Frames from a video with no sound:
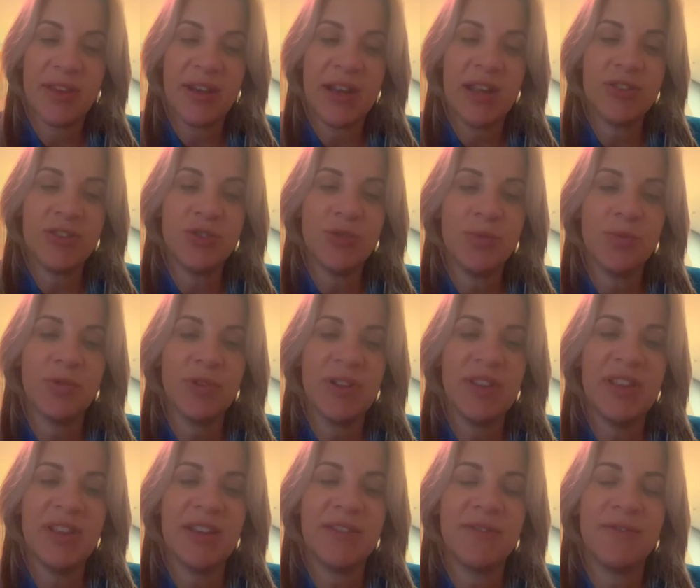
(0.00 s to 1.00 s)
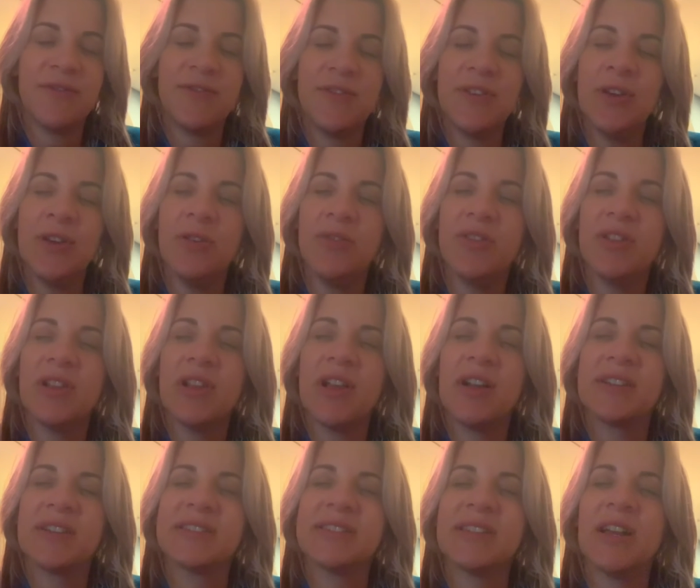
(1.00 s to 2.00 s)
And as you breathe in, fill the
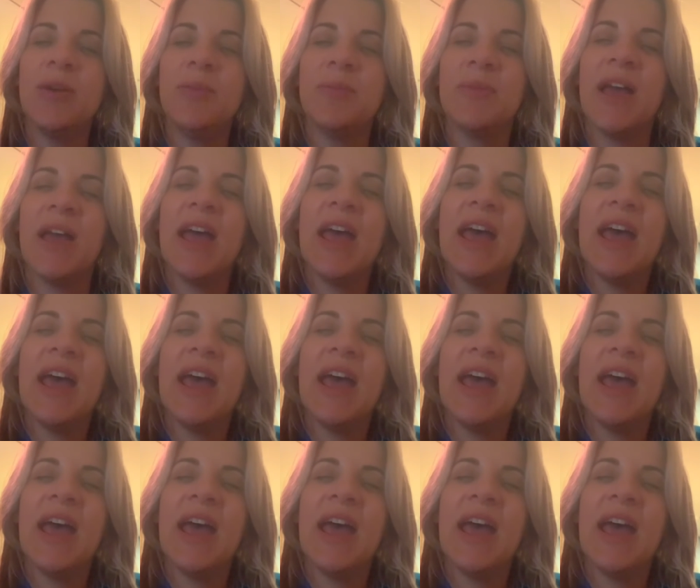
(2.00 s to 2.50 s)
lungs up.